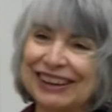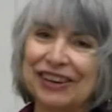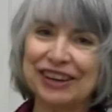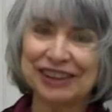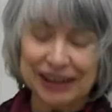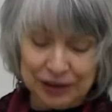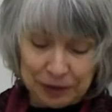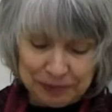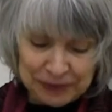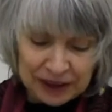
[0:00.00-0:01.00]
here at Yale.
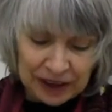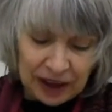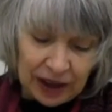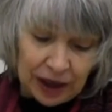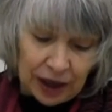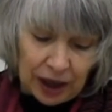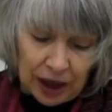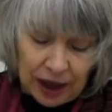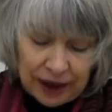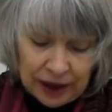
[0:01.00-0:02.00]

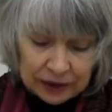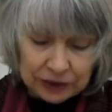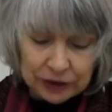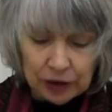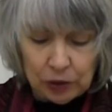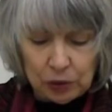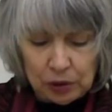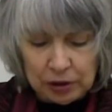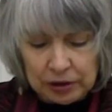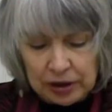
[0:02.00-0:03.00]
So,
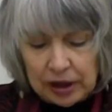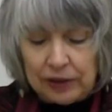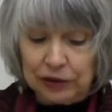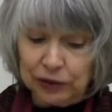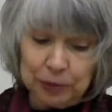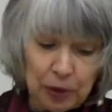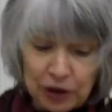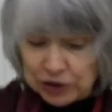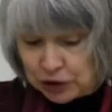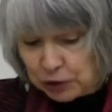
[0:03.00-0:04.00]
this is
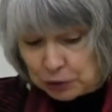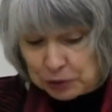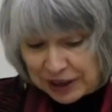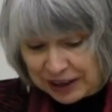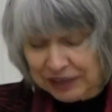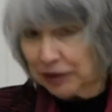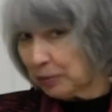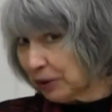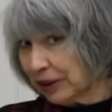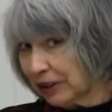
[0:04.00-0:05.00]
part two, then, of the
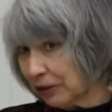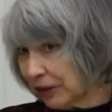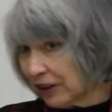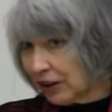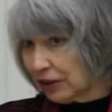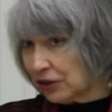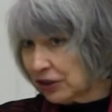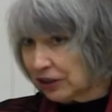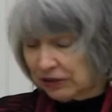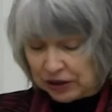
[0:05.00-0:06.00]
political
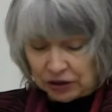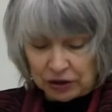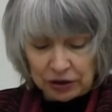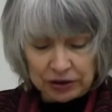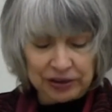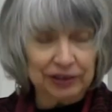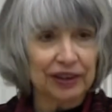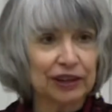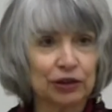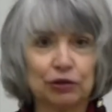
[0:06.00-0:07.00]
theology of the earth, and
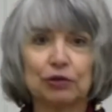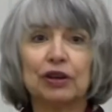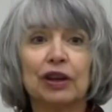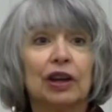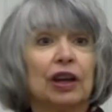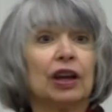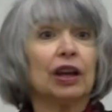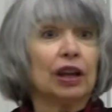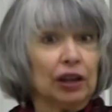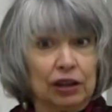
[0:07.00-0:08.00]
thank you
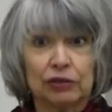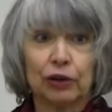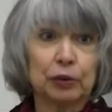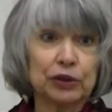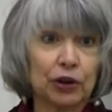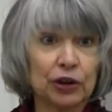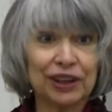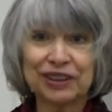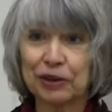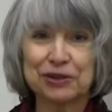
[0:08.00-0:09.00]
for
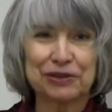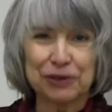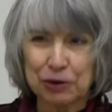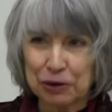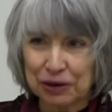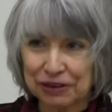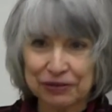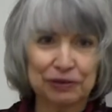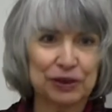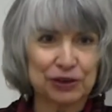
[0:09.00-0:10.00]
returning, those of you who
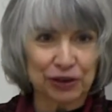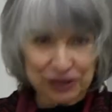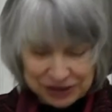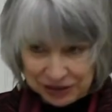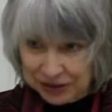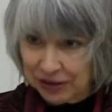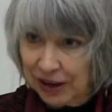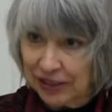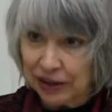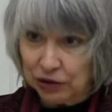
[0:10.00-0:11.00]
have returned.
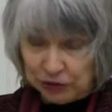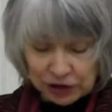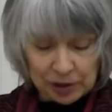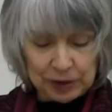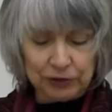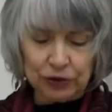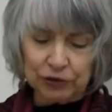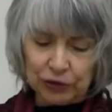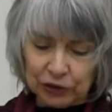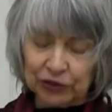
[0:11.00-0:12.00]
Thank you for coming for the
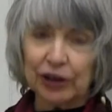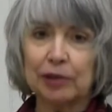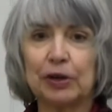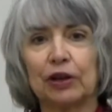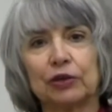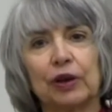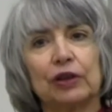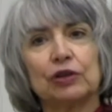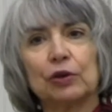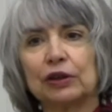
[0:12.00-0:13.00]
first time, and I'll try
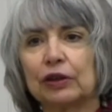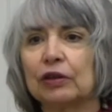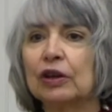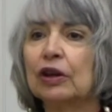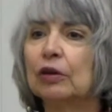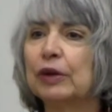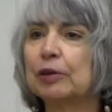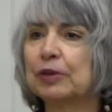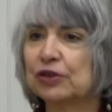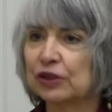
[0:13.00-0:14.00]
to do a little
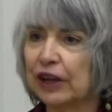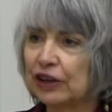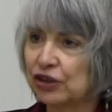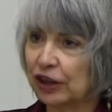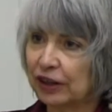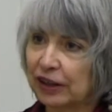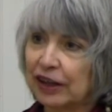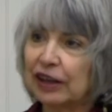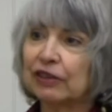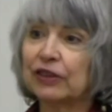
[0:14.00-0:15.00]
recapitulation
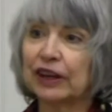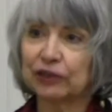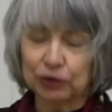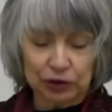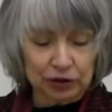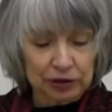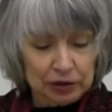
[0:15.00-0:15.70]
if that's your